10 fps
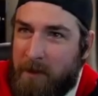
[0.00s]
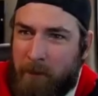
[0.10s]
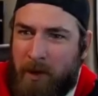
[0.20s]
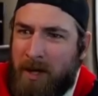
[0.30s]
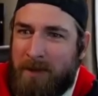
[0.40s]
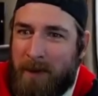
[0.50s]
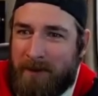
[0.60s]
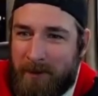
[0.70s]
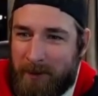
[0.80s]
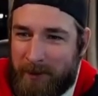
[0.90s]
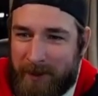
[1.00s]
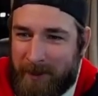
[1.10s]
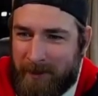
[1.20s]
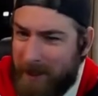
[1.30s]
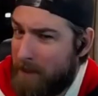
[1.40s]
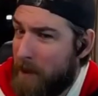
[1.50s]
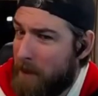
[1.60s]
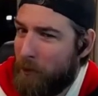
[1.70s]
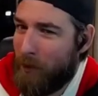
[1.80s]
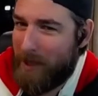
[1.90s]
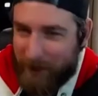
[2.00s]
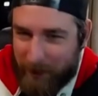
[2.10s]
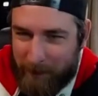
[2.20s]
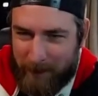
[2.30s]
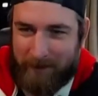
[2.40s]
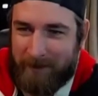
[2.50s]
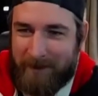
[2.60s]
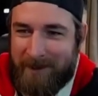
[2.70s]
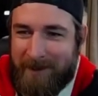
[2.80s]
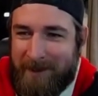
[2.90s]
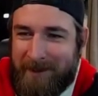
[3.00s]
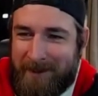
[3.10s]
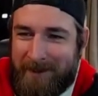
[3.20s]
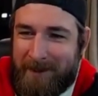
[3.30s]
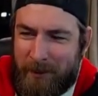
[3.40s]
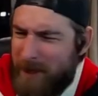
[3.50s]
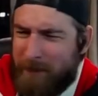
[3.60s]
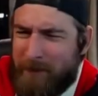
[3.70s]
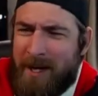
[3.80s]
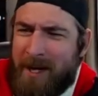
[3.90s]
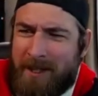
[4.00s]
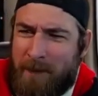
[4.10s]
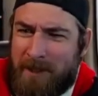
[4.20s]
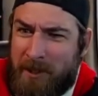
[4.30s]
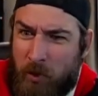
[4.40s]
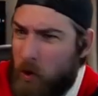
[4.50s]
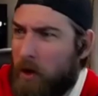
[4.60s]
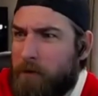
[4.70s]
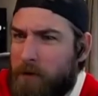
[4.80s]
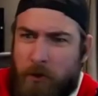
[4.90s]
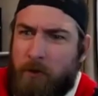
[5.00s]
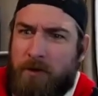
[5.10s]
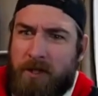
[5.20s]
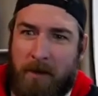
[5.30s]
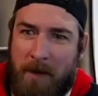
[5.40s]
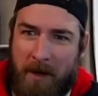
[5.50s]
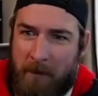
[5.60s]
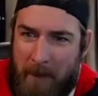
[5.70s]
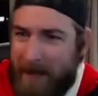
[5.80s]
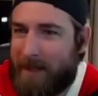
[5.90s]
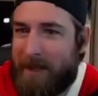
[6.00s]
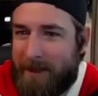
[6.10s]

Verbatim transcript: prospector doing here? Like, it might be weird, but yeah. And then they're like, oh, you're definitely not mining. expecting twelve dudes to come out of the back of that